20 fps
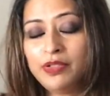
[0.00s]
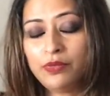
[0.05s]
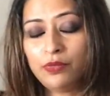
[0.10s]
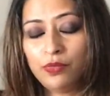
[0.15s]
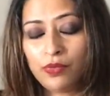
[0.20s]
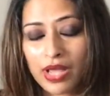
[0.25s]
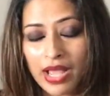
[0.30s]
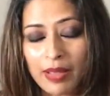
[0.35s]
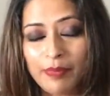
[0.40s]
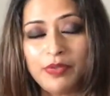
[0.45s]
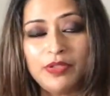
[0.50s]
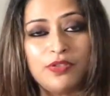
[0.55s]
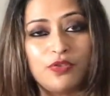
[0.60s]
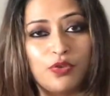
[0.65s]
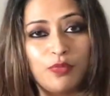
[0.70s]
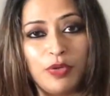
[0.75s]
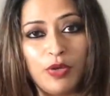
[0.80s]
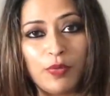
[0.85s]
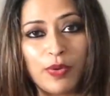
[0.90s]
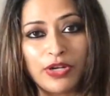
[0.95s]
who happens
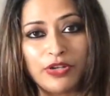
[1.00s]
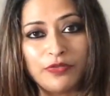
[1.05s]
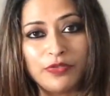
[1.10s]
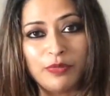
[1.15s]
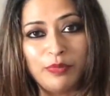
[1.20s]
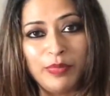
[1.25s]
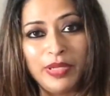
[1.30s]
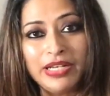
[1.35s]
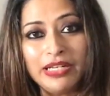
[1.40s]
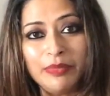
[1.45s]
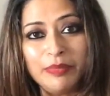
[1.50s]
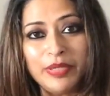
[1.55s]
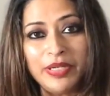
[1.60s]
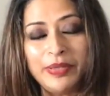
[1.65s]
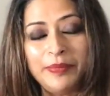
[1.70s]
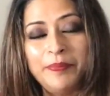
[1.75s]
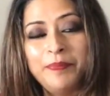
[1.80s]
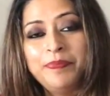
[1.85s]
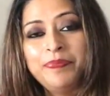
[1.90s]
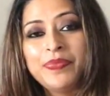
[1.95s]
to be one of the
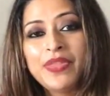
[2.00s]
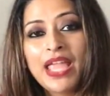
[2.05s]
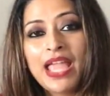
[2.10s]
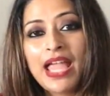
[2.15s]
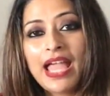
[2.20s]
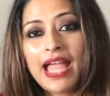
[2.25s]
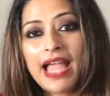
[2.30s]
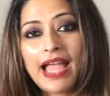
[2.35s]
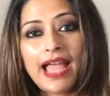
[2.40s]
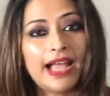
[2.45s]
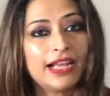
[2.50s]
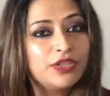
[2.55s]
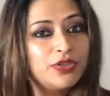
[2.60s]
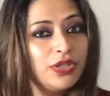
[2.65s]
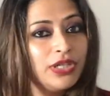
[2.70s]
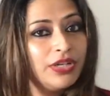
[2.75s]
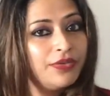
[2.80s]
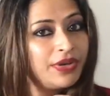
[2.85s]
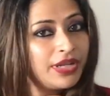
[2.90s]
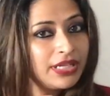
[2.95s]
middlemen,
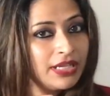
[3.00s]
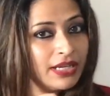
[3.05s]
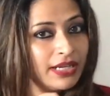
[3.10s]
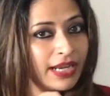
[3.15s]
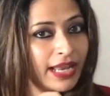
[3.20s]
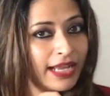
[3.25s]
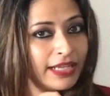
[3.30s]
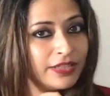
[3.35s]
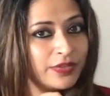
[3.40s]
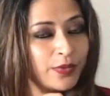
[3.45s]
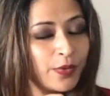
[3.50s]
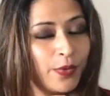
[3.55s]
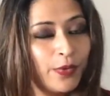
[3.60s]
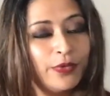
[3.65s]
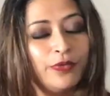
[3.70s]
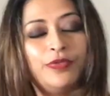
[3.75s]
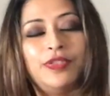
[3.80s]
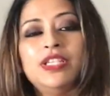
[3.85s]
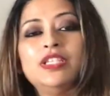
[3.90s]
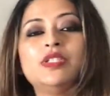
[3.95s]
actually recognized all
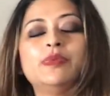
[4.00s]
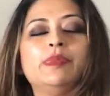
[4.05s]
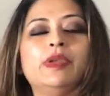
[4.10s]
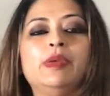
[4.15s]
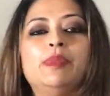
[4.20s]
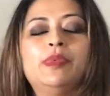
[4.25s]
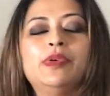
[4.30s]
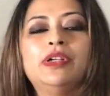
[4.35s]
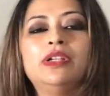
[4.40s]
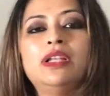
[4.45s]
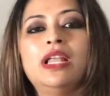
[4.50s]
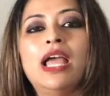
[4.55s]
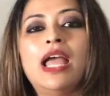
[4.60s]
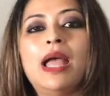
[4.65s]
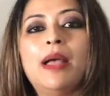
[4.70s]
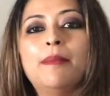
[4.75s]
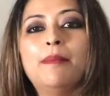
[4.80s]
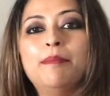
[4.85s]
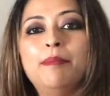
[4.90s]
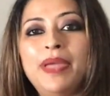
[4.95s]
of these people.
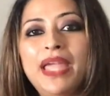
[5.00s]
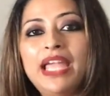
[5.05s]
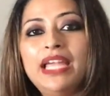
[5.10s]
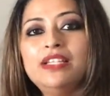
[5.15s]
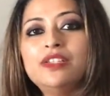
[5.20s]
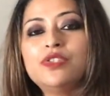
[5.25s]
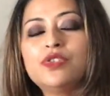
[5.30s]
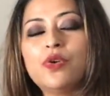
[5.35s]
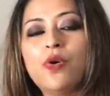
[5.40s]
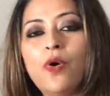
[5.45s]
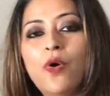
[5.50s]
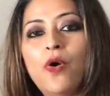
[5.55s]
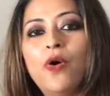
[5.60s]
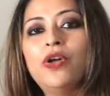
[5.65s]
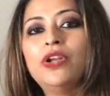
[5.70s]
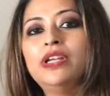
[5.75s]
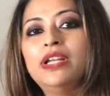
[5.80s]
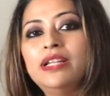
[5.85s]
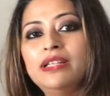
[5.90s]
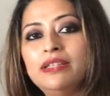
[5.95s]
Based
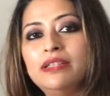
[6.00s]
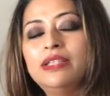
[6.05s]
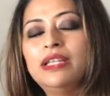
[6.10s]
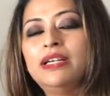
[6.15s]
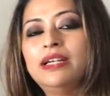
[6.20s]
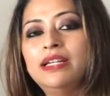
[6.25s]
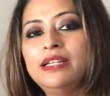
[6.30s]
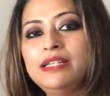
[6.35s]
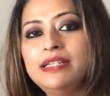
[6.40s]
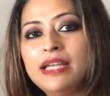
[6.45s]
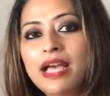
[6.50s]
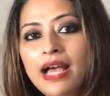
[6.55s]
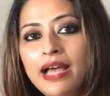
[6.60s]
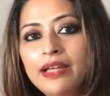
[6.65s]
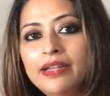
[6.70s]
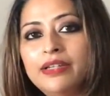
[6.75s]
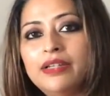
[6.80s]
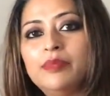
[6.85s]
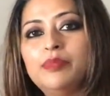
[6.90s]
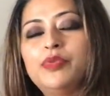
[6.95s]
on the
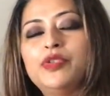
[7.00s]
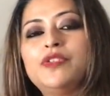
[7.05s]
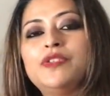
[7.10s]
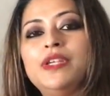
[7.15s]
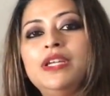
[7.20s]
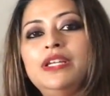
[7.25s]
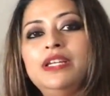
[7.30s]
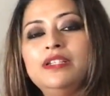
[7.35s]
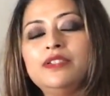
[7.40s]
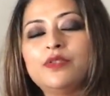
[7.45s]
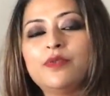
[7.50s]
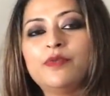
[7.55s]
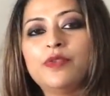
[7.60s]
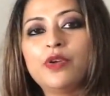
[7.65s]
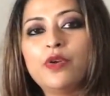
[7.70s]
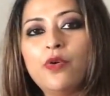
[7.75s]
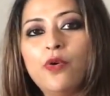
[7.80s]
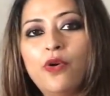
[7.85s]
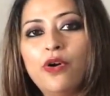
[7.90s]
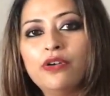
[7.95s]
entire proceedings of the
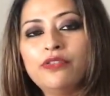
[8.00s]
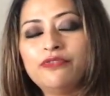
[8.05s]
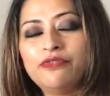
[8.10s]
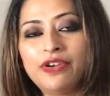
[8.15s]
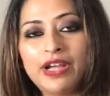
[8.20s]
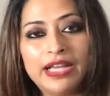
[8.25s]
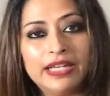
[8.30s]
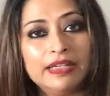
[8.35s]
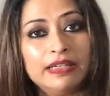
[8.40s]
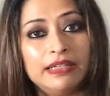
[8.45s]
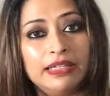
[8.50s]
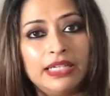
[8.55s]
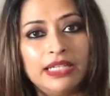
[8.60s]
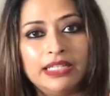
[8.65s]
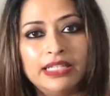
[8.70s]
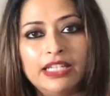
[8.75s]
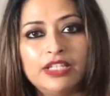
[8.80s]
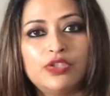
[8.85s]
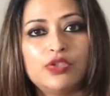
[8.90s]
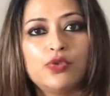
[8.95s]
court, finally,
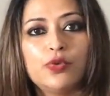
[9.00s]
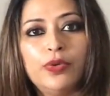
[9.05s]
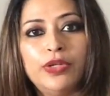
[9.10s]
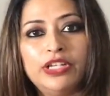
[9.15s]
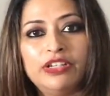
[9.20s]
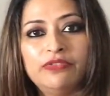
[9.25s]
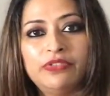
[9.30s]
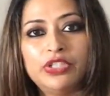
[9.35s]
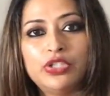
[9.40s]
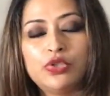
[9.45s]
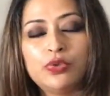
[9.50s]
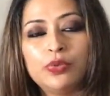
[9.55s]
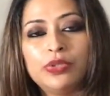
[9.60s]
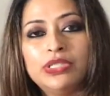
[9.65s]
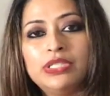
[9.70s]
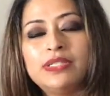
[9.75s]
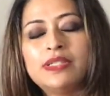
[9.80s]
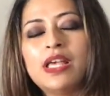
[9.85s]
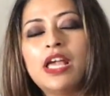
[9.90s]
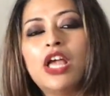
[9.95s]
these two
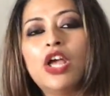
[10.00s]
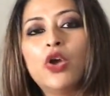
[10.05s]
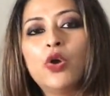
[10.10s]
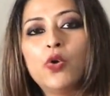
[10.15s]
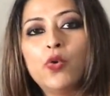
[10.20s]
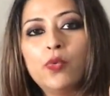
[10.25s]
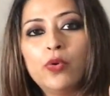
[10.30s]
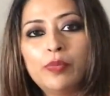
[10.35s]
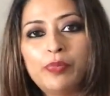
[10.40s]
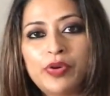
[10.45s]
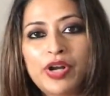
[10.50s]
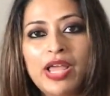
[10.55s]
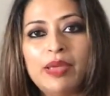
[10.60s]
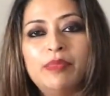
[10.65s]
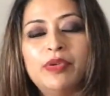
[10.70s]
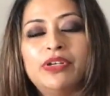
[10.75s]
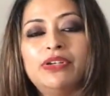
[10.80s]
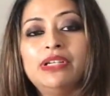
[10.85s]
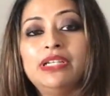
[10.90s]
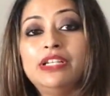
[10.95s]
individuals who were
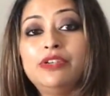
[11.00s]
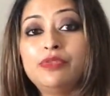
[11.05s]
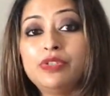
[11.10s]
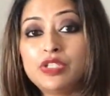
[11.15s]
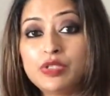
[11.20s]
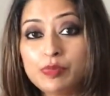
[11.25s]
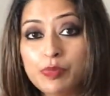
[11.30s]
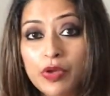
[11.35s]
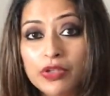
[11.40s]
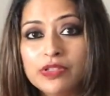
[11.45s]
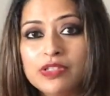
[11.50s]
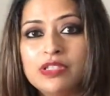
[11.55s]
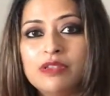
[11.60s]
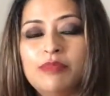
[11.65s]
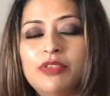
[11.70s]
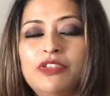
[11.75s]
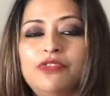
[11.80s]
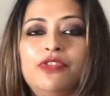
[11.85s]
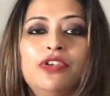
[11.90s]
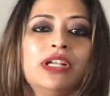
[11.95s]
primarily
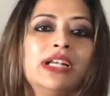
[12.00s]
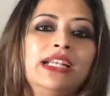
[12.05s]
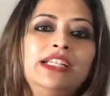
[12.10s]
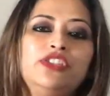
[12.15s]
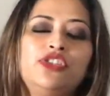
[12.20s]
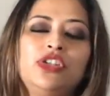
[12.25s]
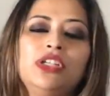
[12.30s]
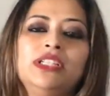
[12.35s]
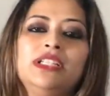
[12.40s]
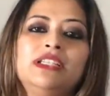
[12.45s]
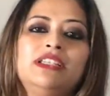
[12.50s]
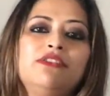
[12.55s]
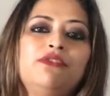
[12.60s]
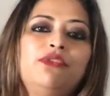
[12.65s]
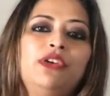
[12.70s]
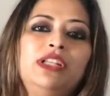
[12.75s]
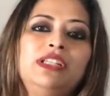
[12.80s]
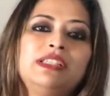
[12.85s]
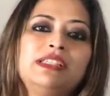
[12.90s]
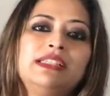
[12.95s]
responsible for clinching the
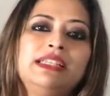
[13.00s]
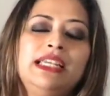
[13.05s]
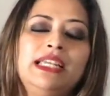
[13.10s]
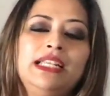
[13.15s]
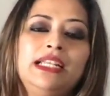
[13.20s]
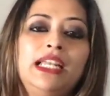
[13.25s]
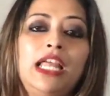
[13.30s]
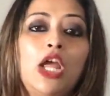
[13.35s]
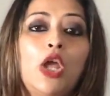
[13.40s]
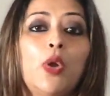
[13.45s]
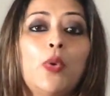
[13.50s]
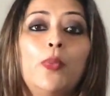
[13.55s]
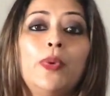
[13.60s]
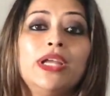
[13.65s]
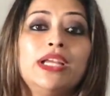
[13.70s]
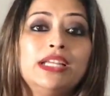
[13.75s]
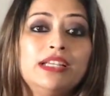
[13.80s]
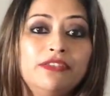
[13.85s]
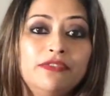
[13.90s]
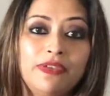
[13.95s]
defense deal were
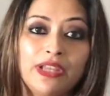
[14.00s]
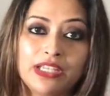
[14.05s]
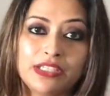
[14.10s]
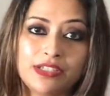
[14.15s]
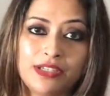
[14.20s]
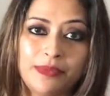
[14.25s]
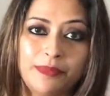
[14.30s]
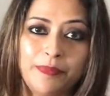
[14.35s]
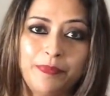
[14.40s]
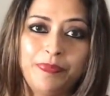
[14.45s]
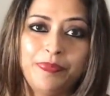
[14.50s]
convicted.